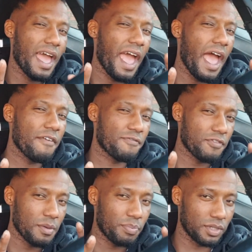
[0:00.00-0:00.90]

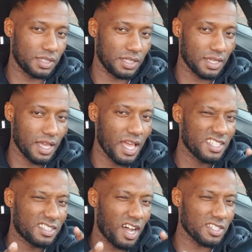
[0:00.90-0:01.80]
Everybody
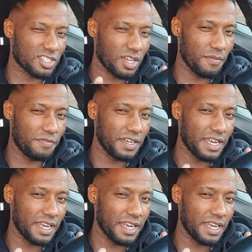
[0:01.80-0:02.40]
does something